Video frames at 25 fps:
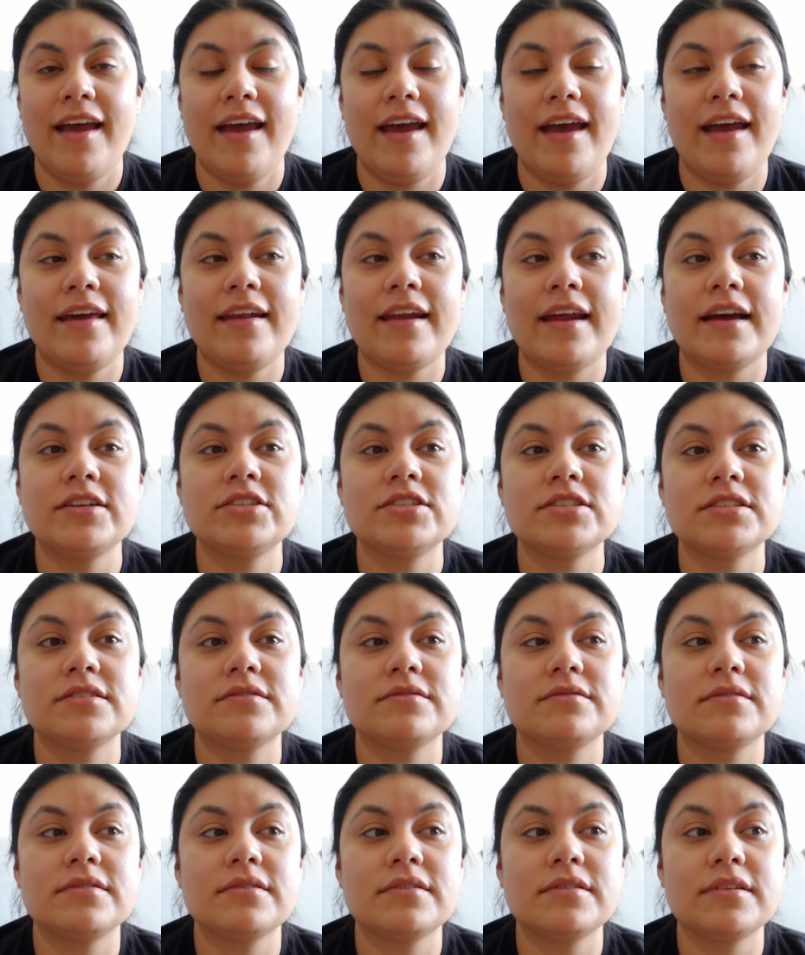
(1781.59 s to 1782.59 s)
And
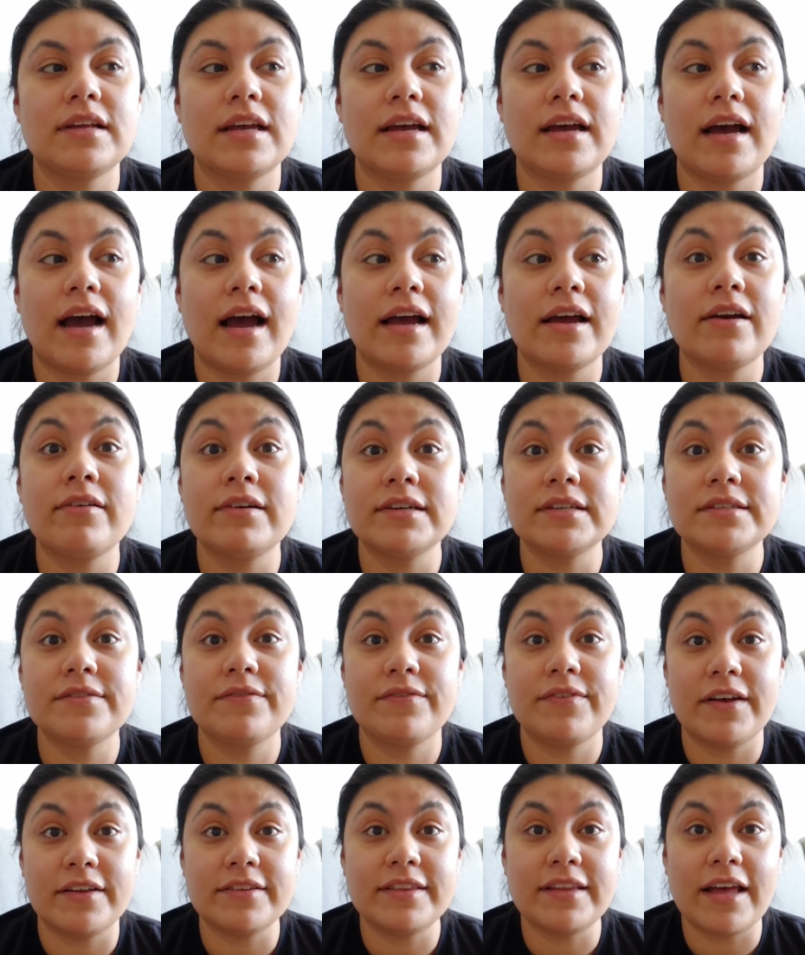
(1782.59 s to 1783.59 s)
I always
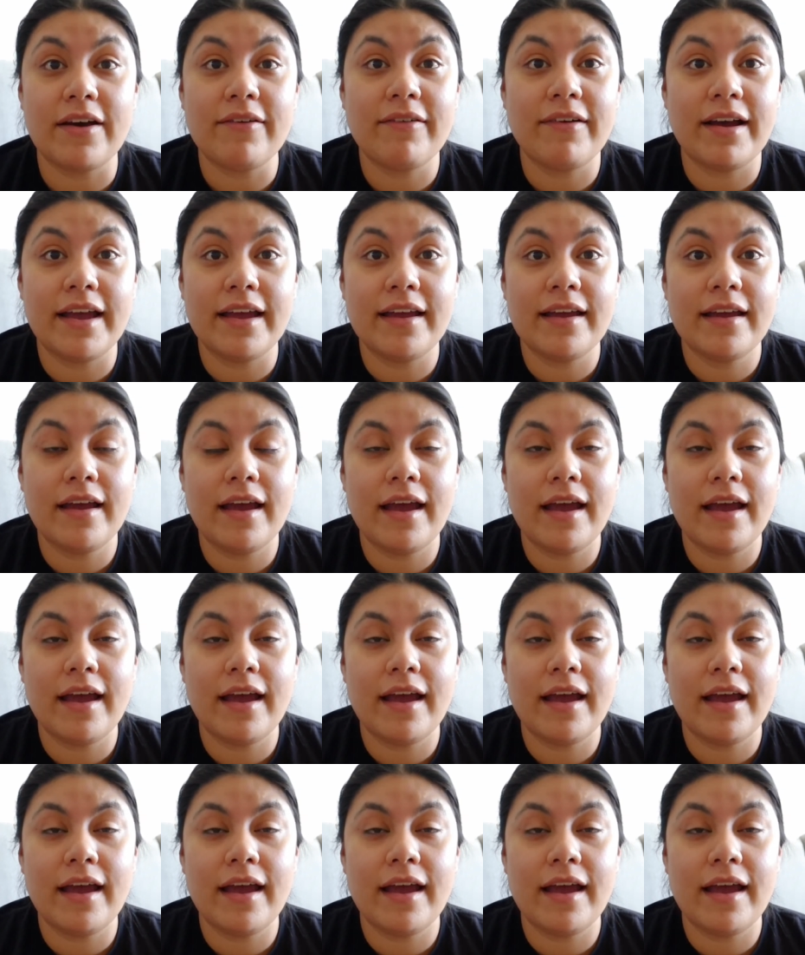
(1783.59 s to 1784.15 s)
felt that way,